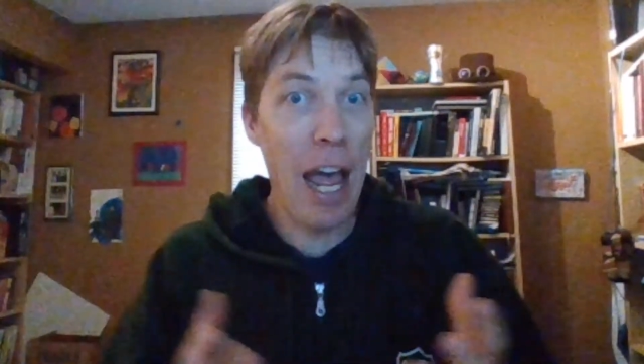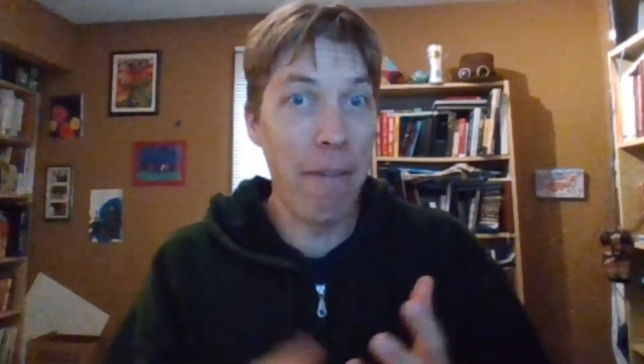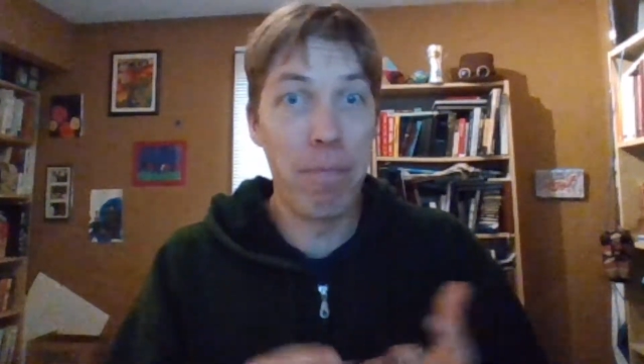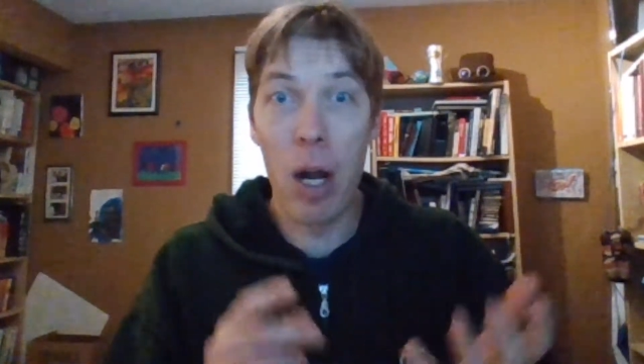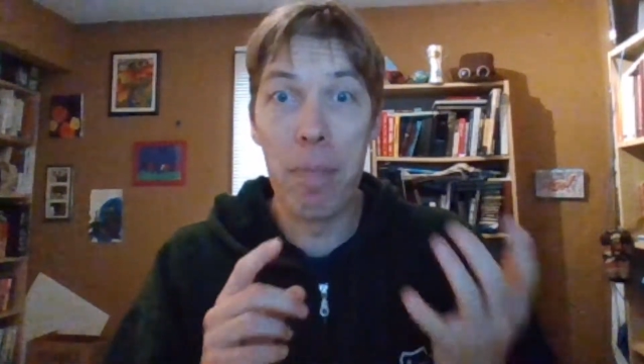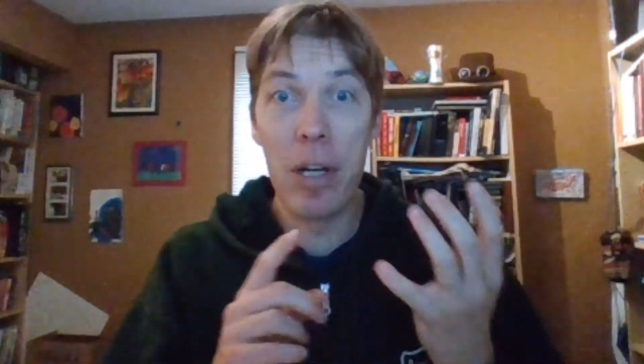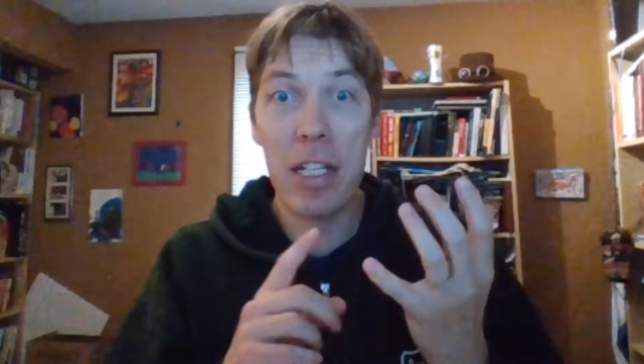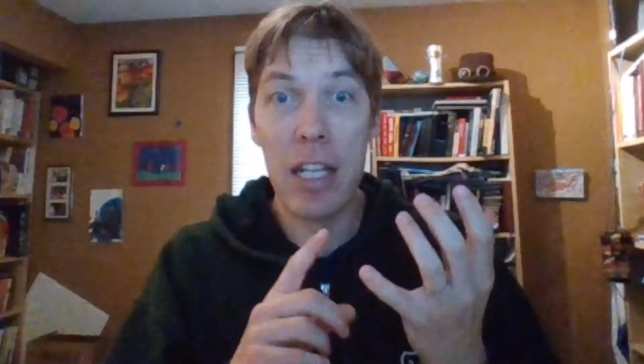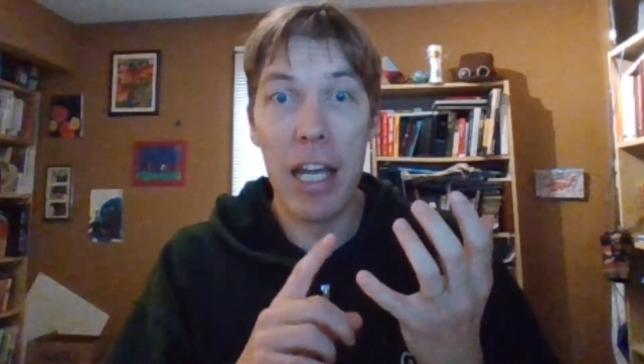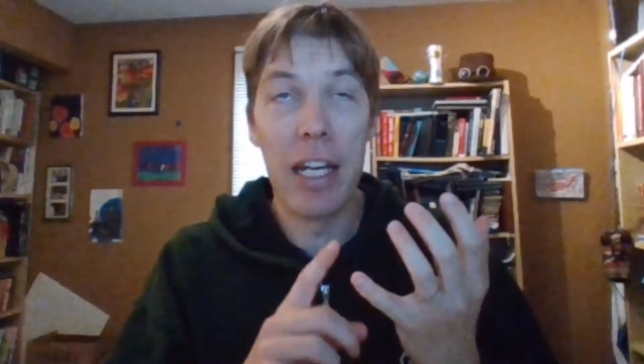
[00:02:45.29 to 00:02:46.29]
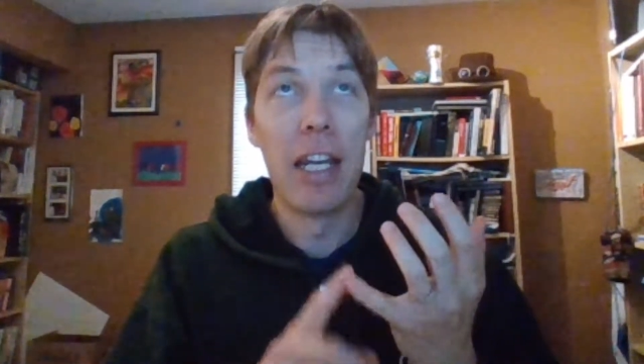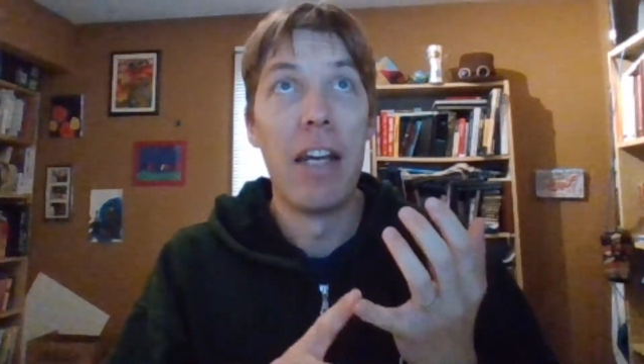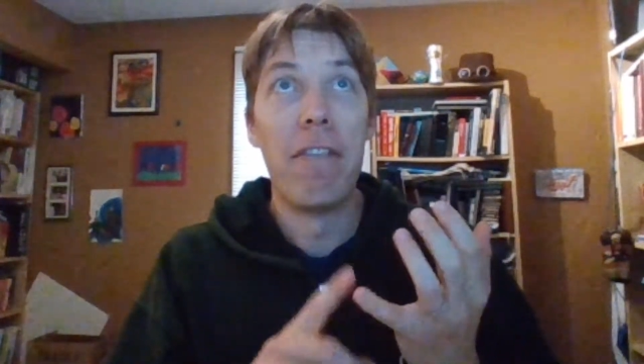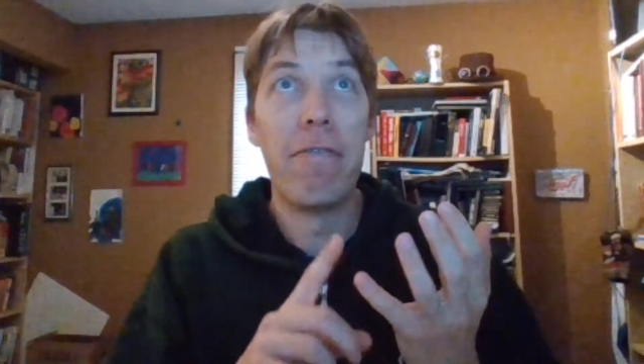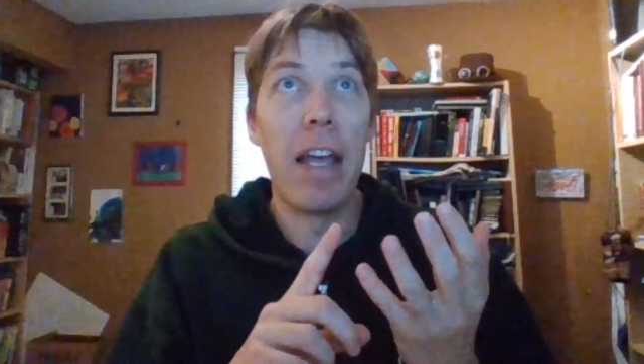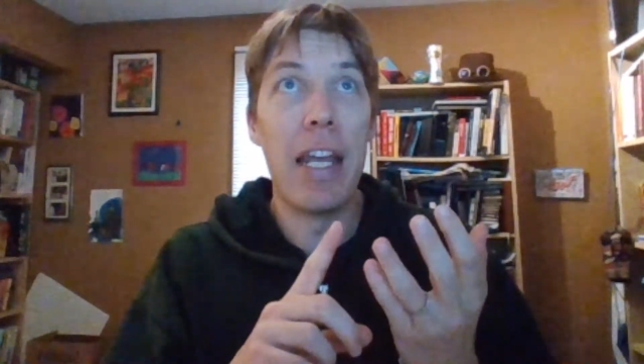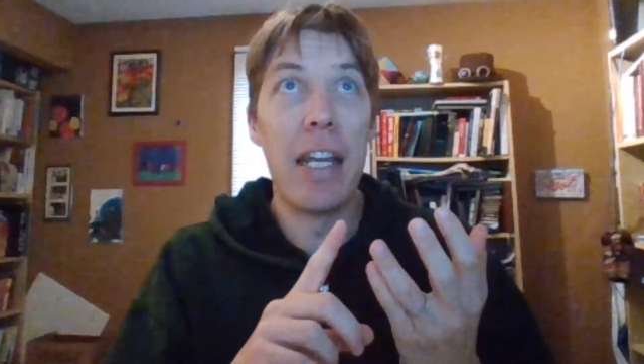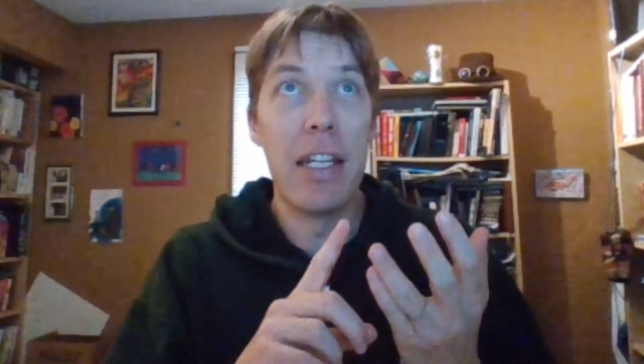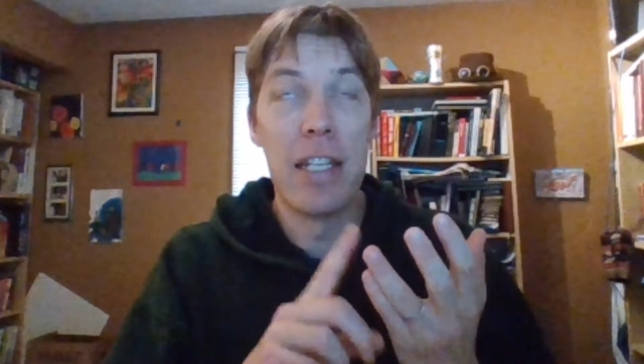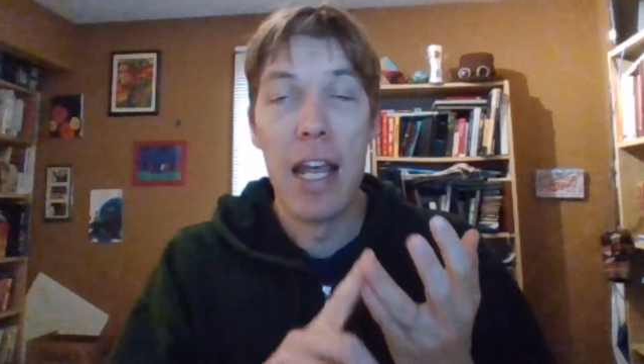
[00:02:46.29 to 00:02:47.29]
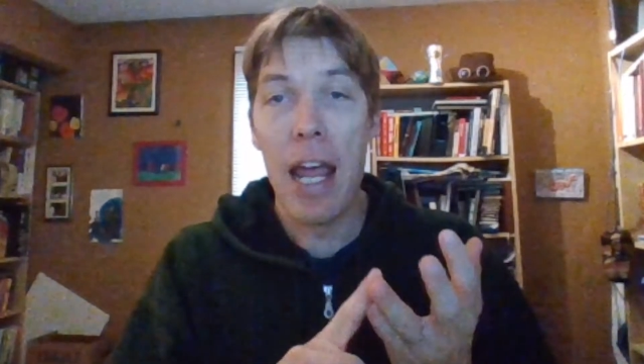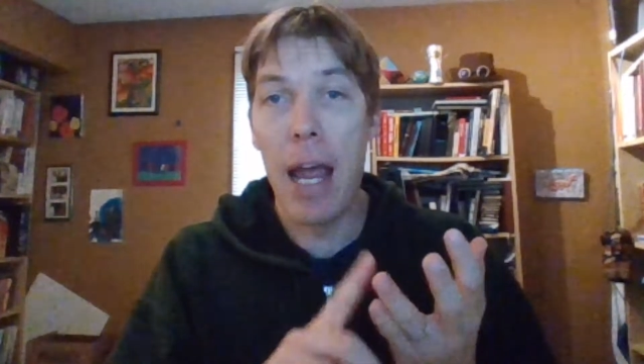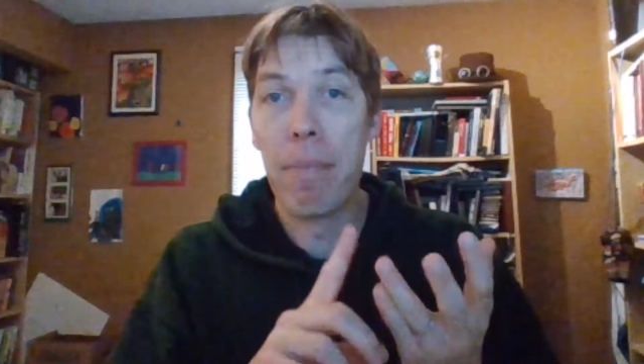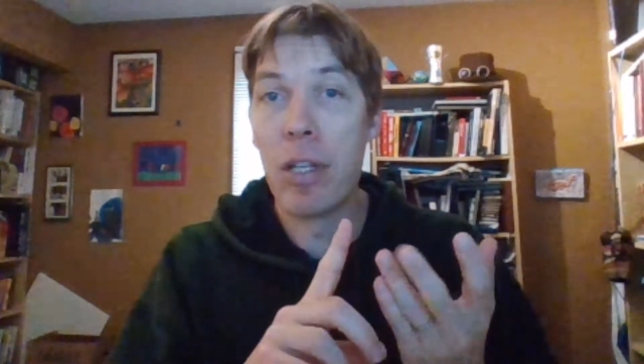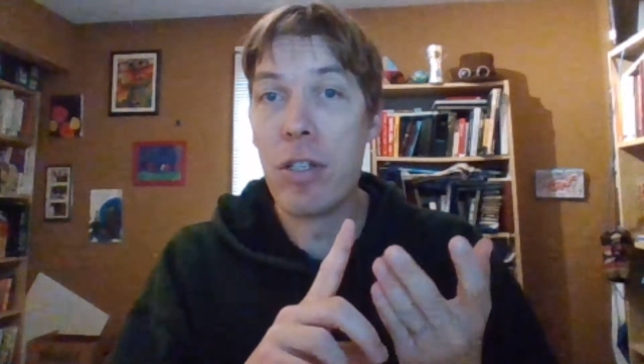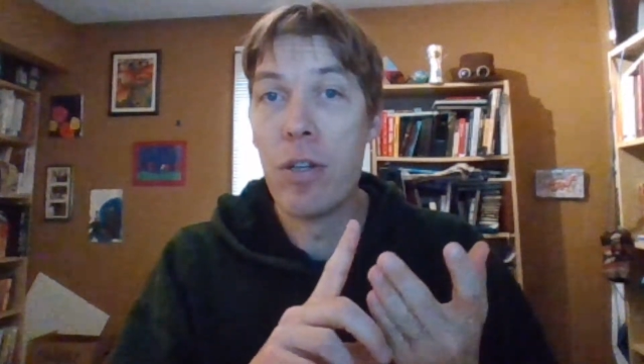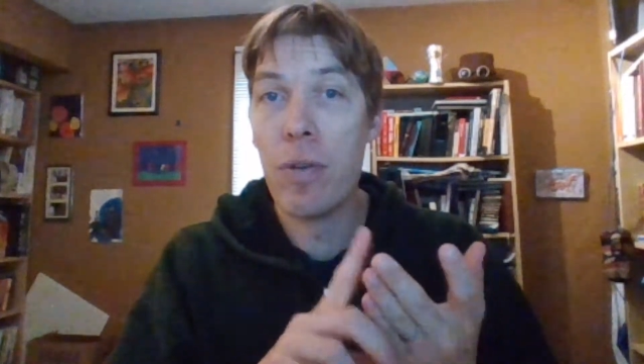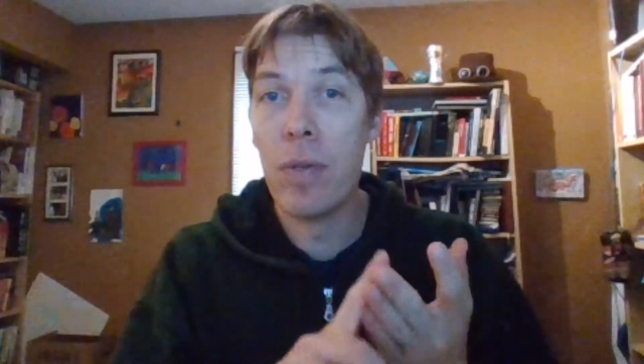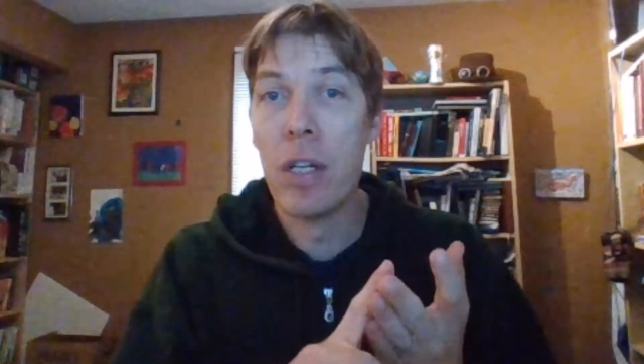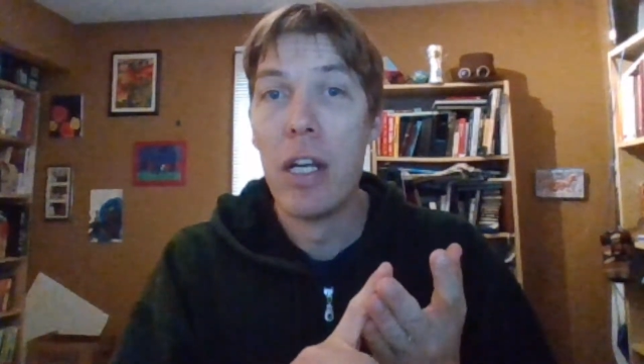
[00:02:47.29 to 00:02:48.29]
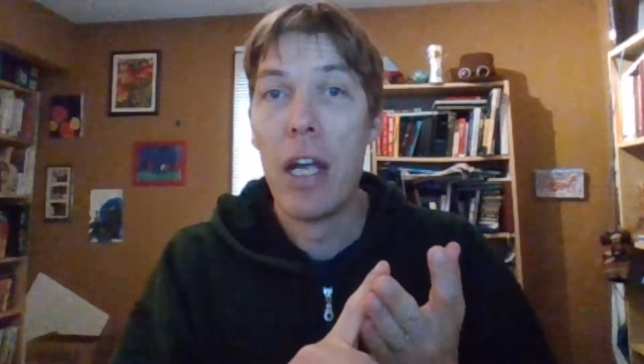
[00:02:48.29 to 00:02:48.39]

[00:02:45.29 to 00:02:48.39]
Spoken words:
have properties like phase, amplitude,